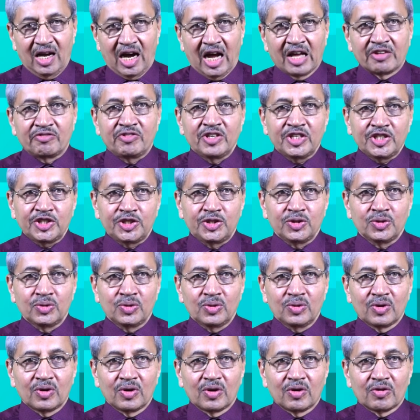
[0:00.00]
I wish you
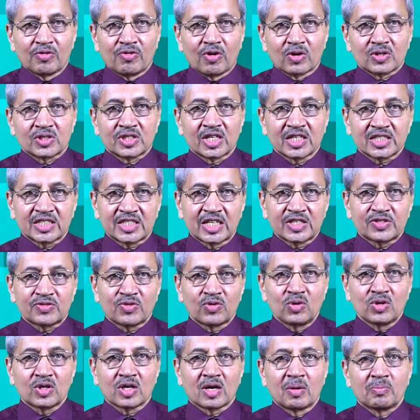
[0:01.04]
for successful
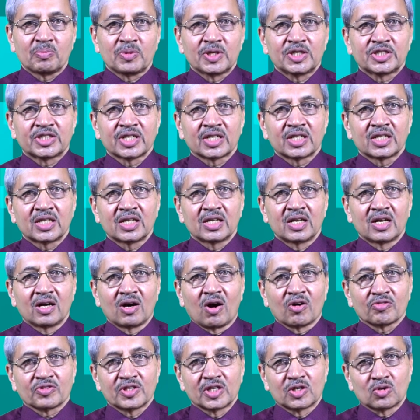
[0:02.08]
completion
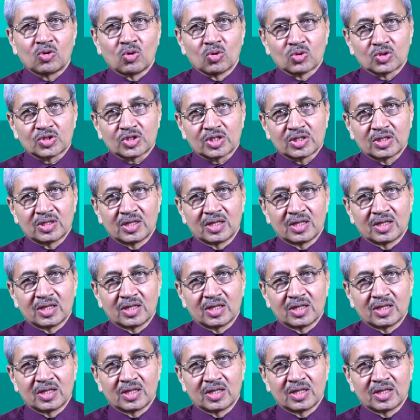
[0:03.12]
of the course.